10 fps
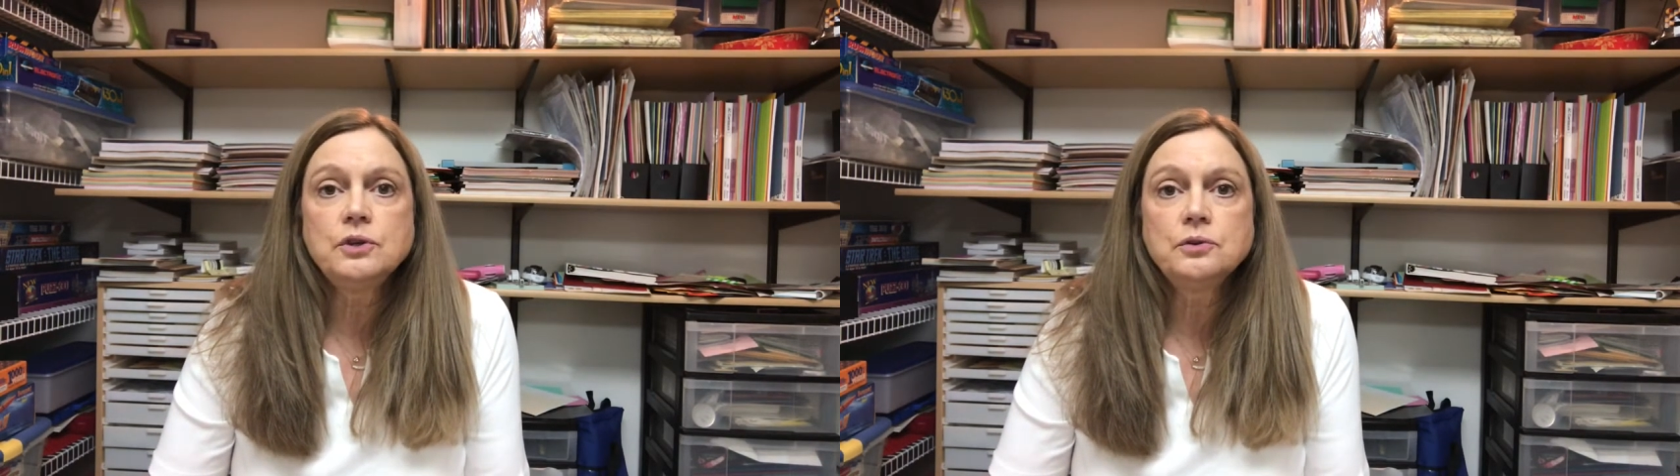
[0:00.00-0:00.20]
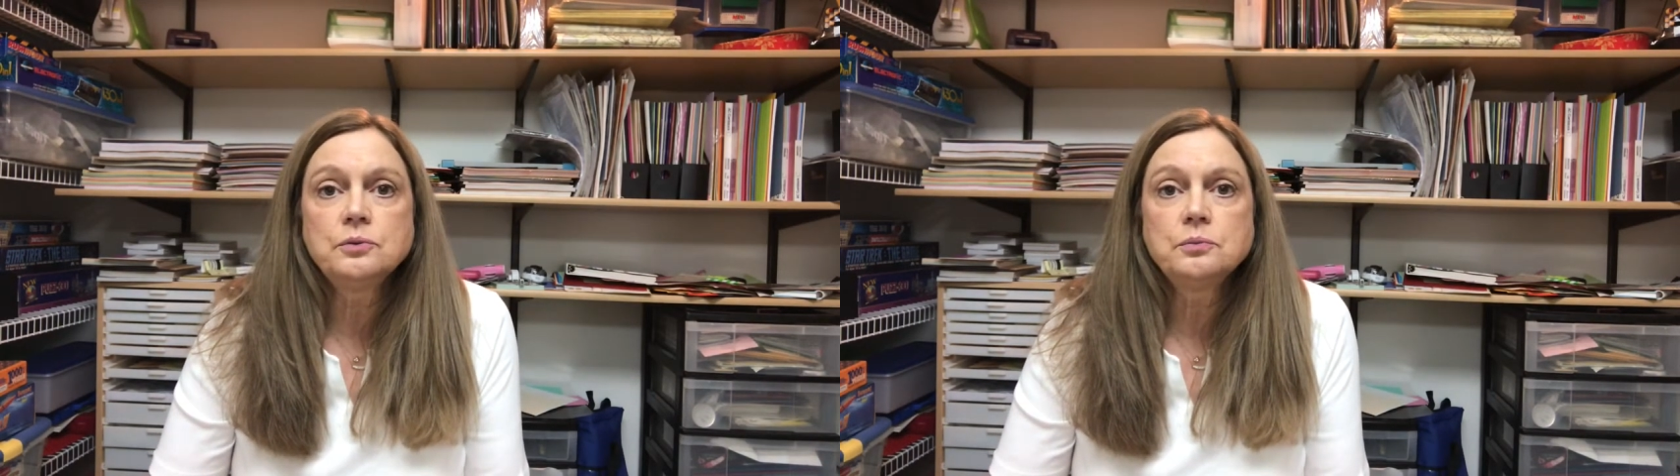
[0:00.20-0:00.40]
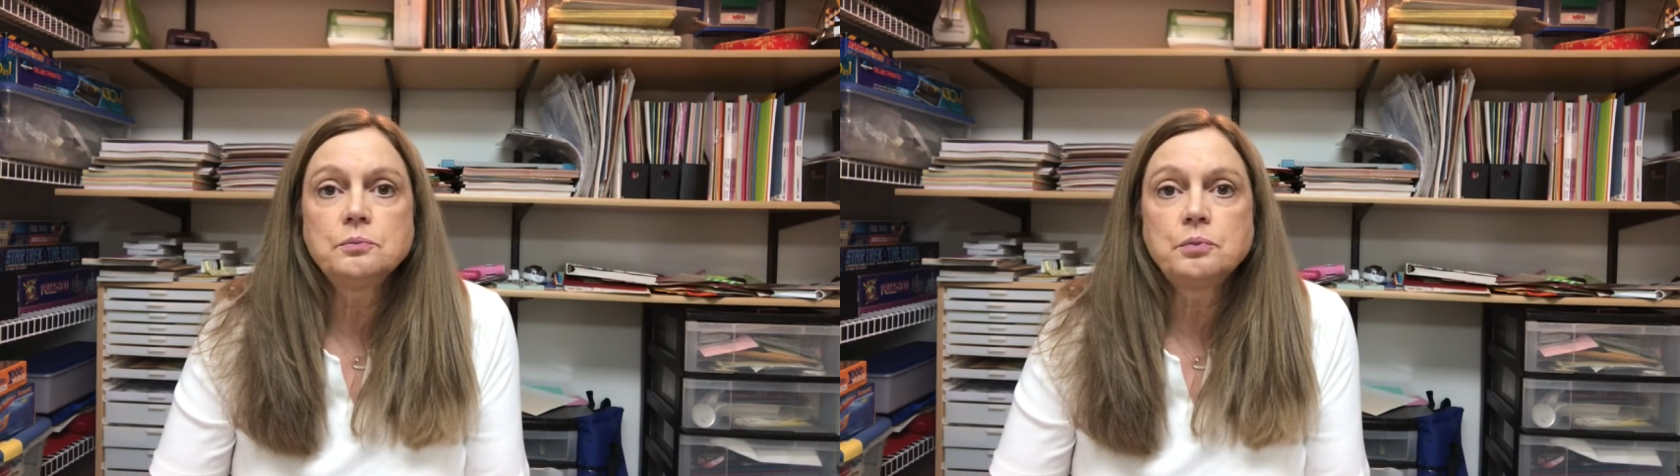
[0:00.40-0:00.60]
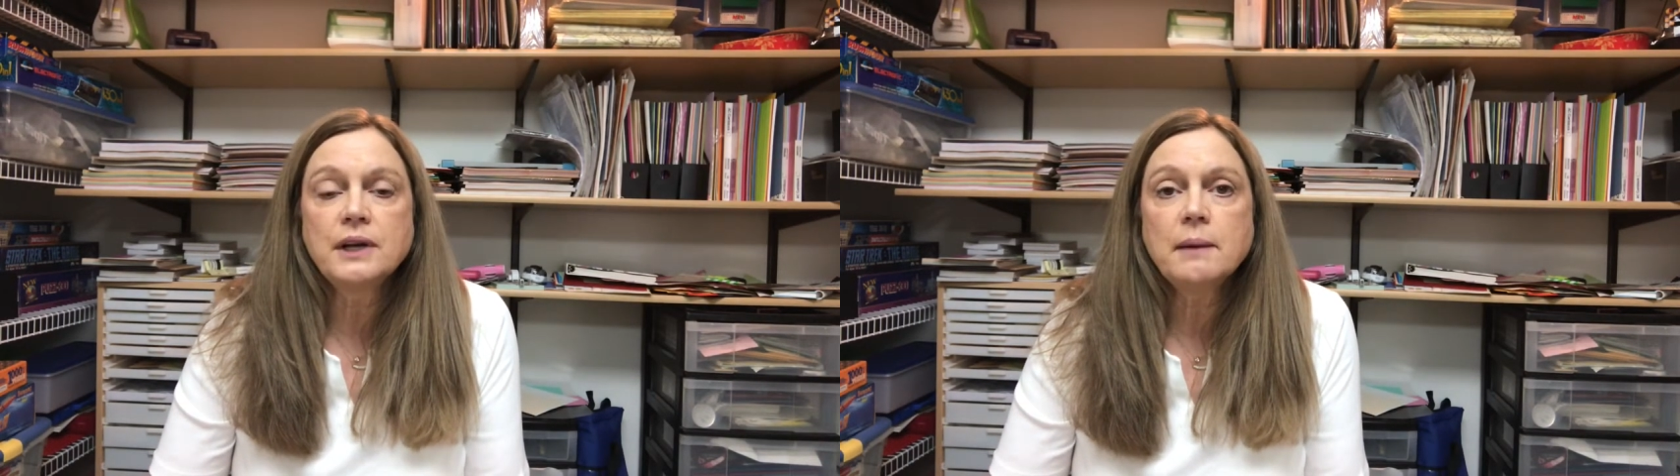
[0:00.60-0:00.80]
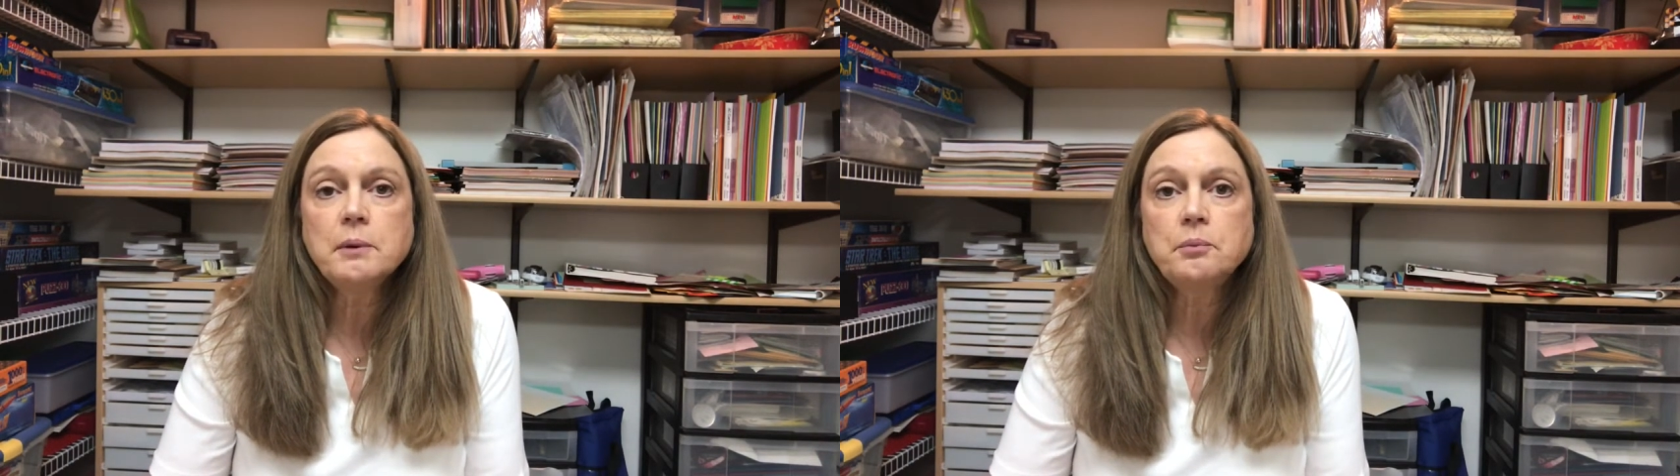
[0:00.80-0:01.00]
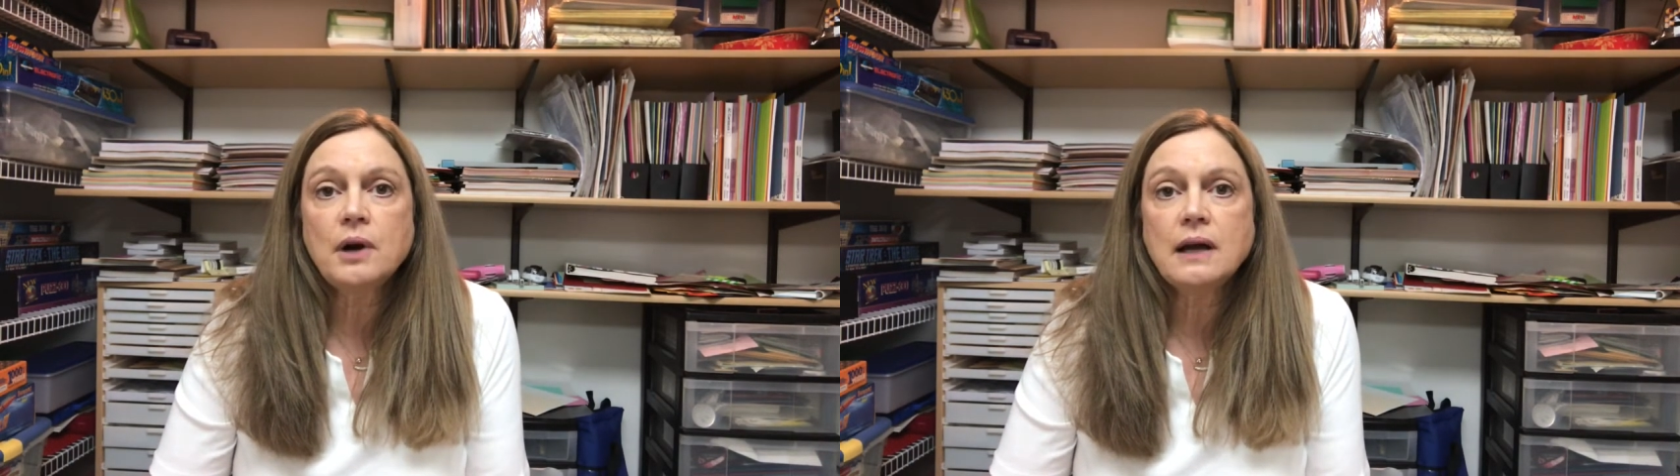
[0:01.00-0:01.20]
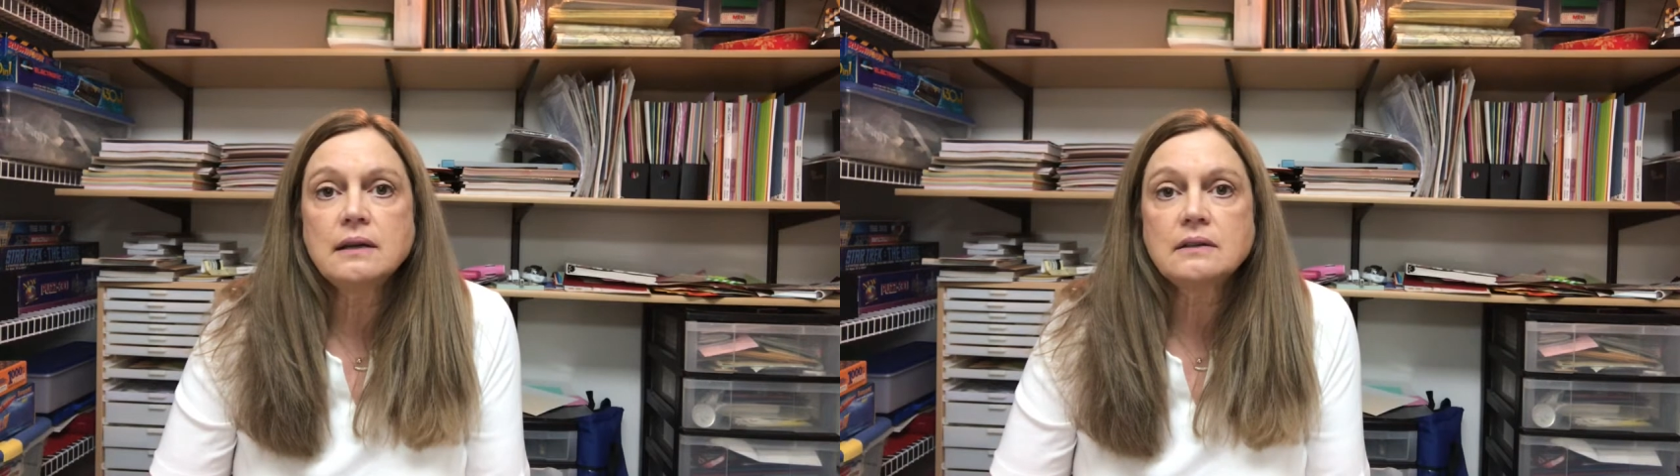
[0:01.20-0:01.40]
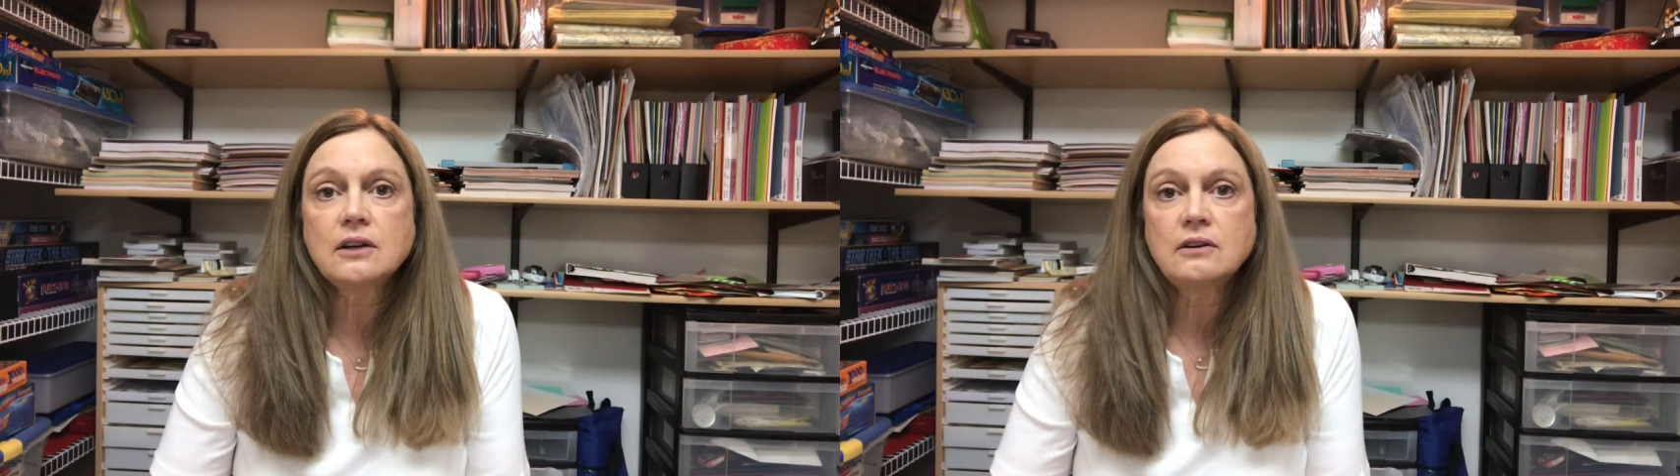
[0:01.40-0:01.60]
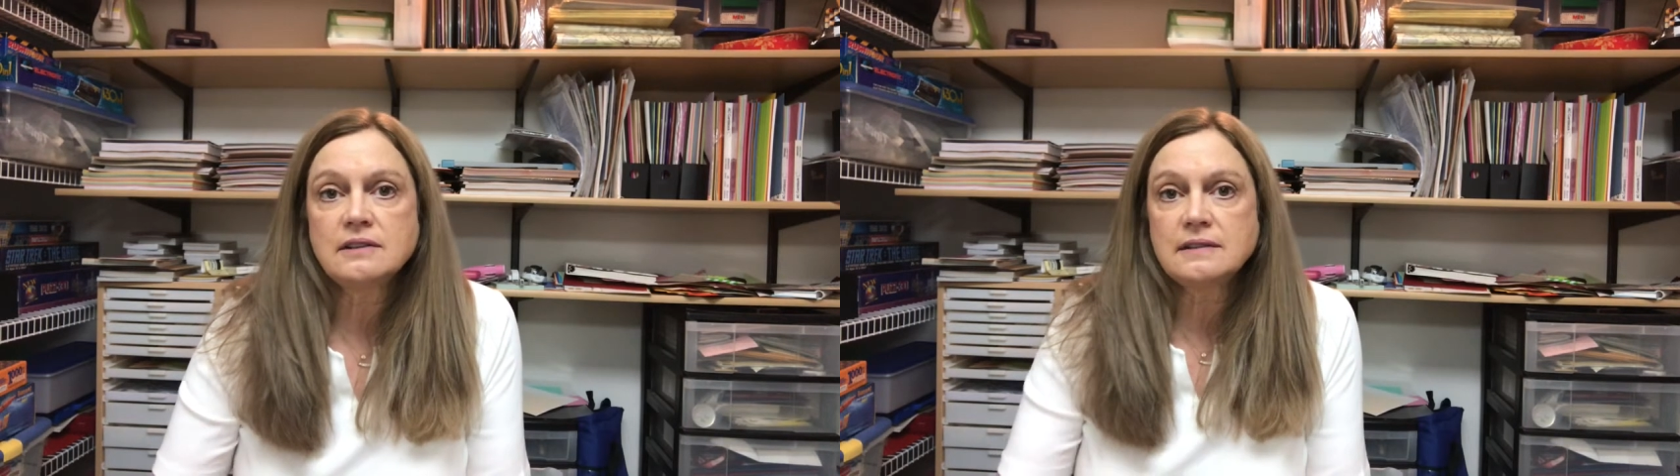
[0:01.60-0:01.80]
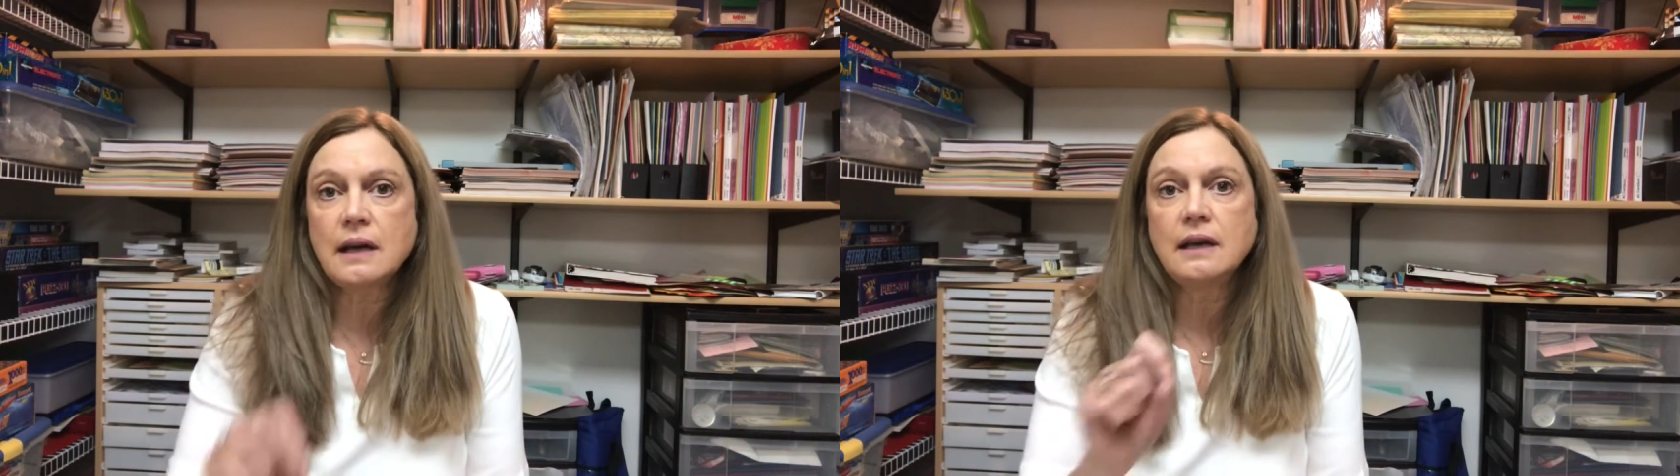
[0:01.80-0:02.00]
you bring up a product on our
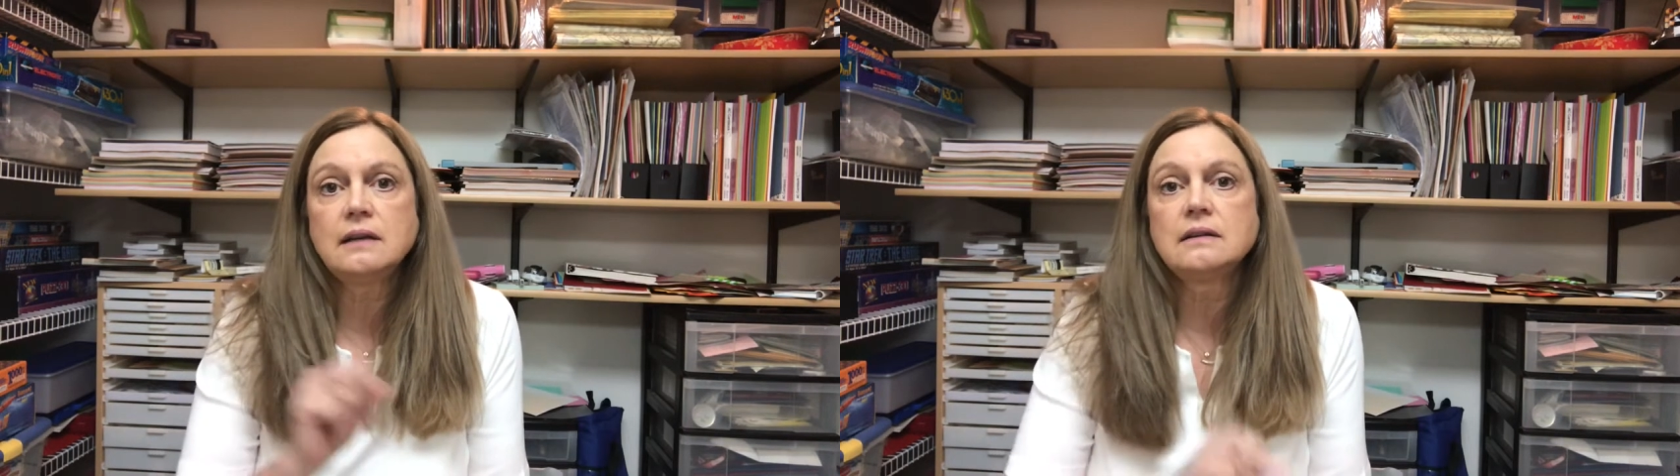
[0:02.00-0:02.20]
site,